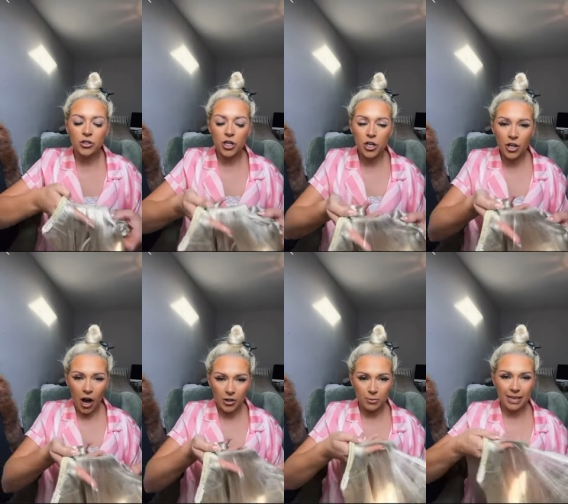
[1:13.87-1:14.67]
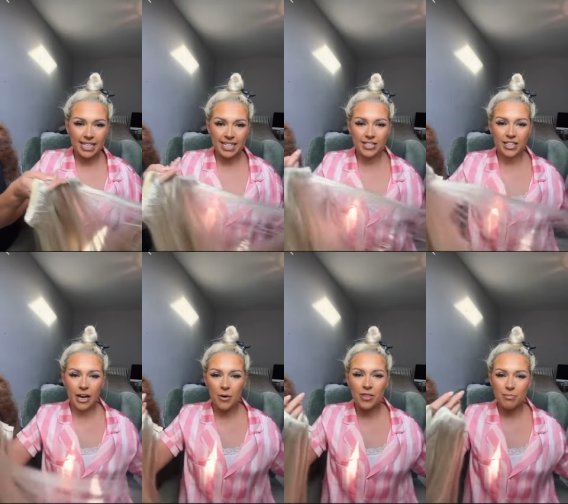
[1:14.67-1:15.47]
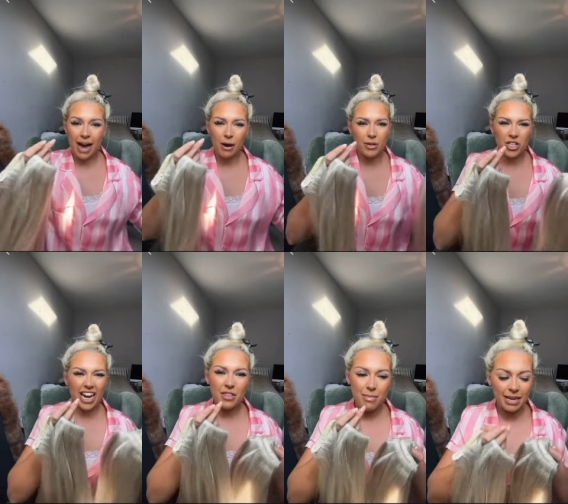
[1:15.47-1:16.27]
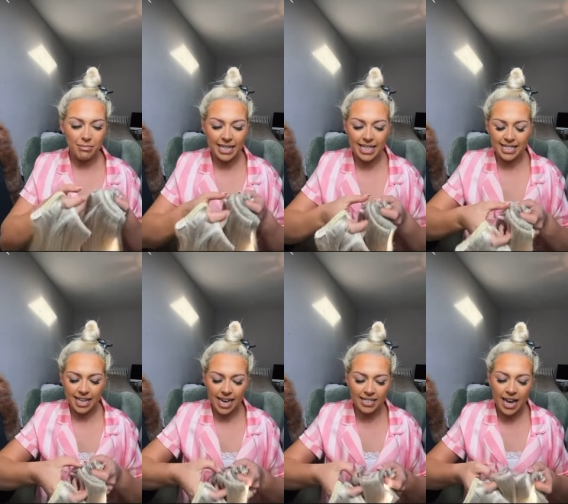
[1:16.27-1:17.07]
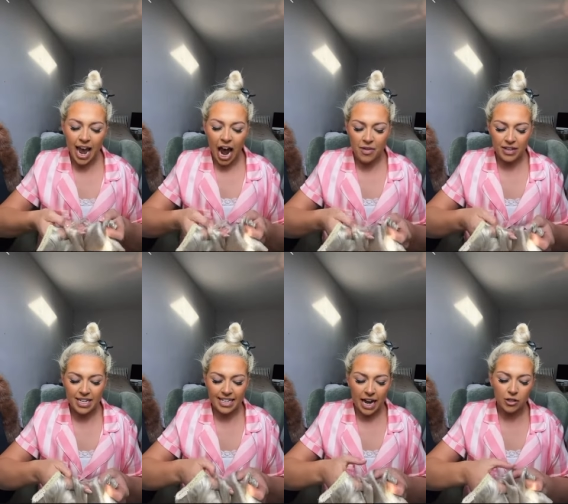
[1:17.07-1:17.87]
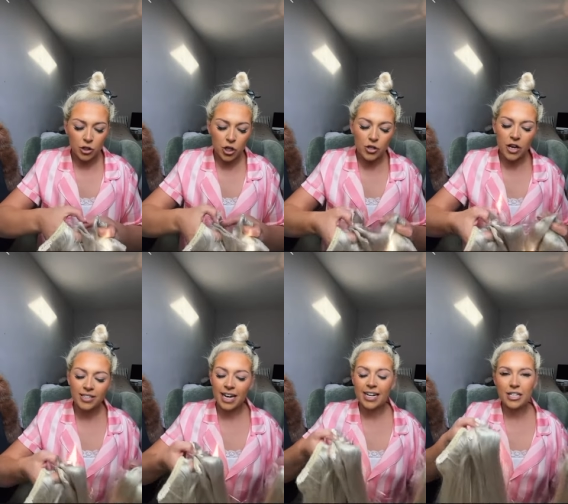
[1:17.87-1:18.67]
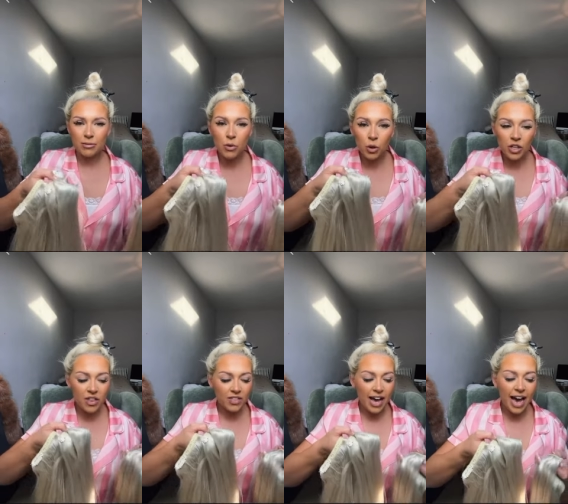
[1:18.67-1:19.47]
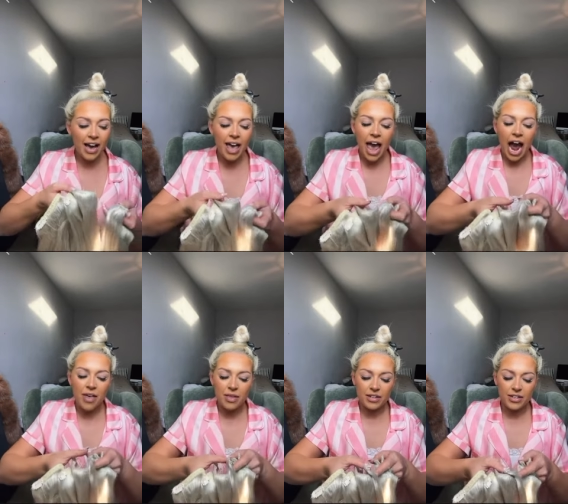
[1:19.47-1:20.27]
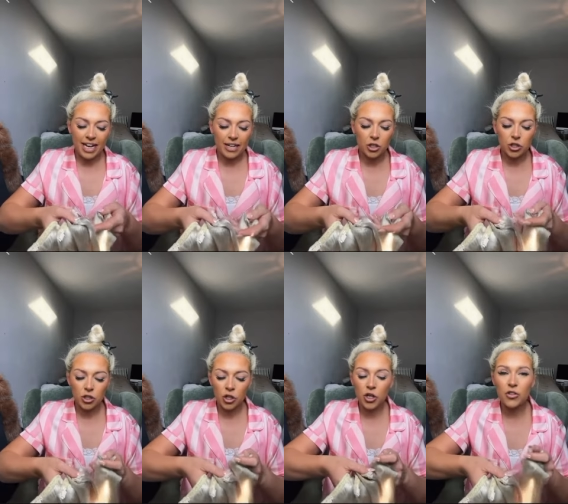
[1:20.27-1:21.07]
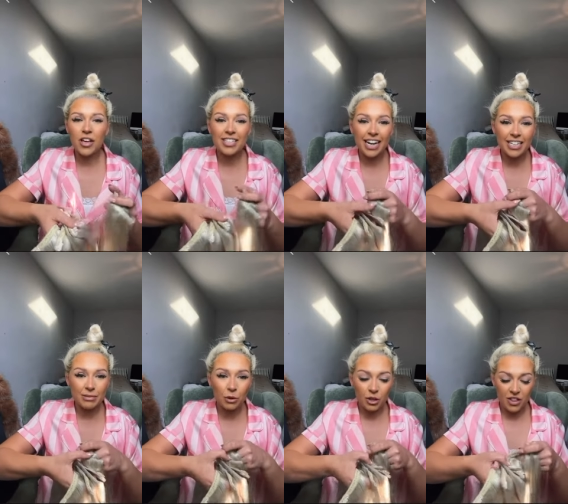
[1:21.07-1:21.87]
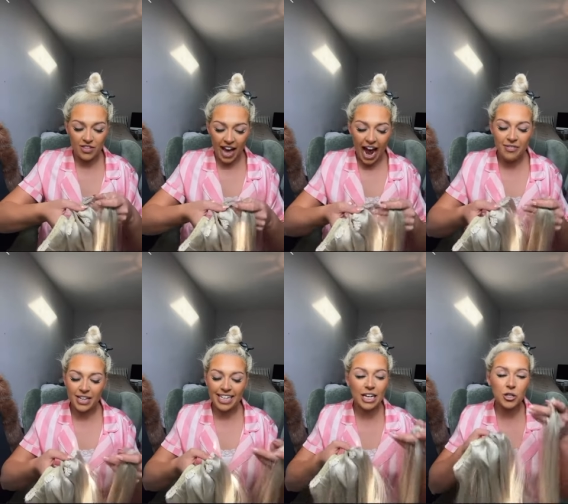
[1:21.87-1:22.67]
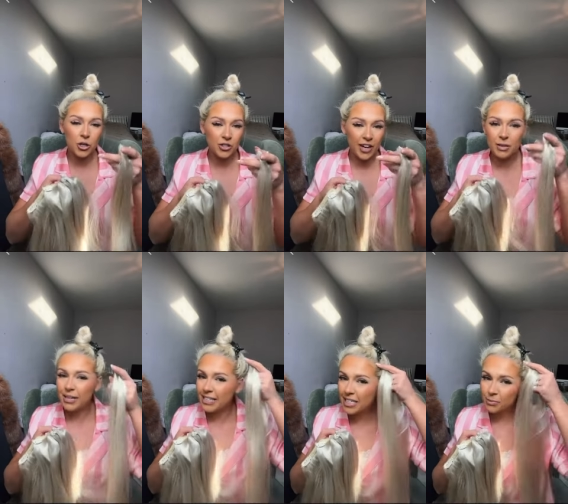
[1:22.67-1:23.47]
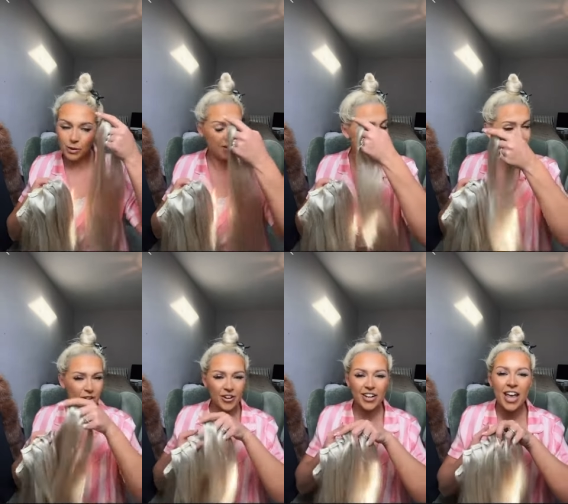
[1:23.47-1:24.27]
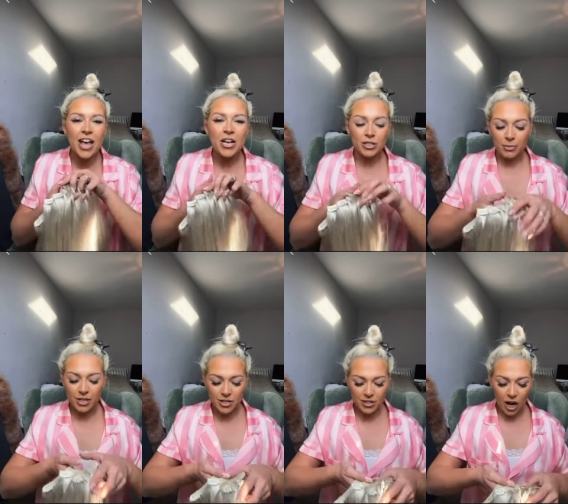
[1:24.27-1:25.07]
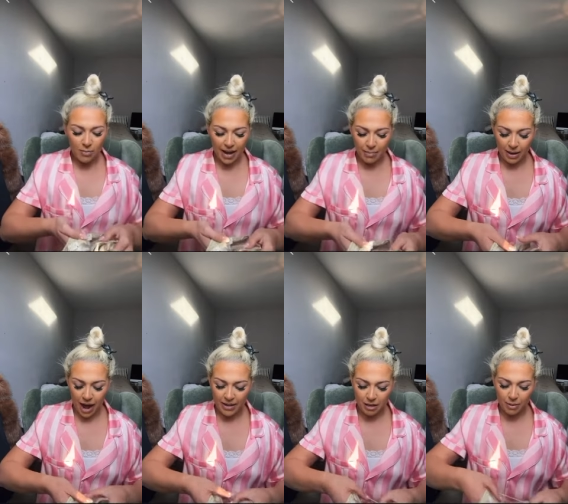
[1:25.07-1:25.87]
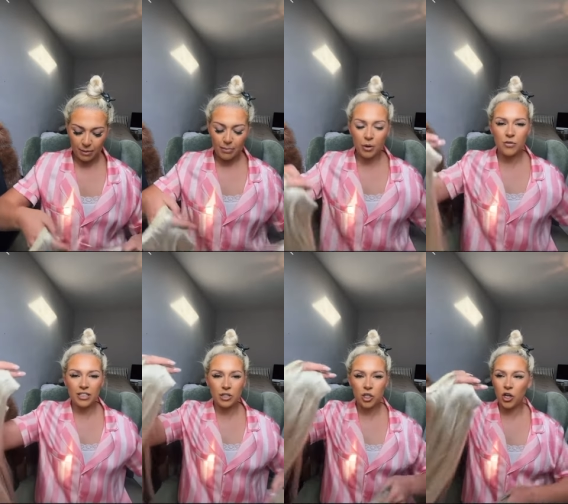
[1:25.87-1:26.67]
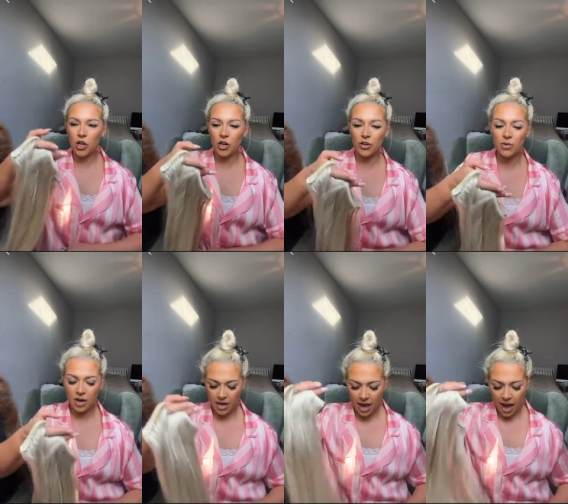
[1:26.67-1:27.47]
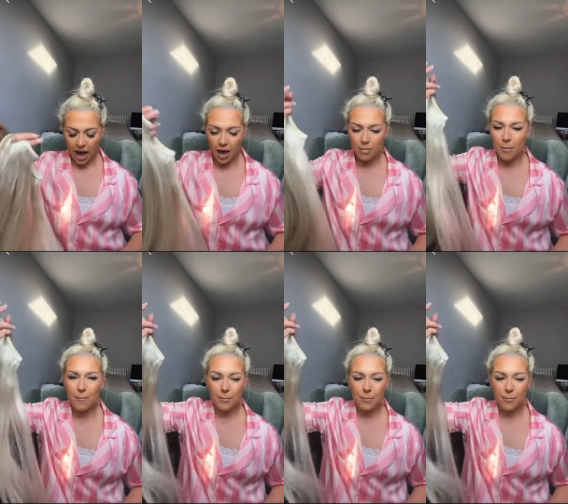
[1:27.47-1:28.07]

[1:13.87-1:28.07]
two large pieces that go at the back, which are like the main pieces. And then you get two that are slightly smaller than that. And then you get two that are slightly smaller than that and then you get two side pieces to put at the front so I'm going to start by applying them I'm going to put the two um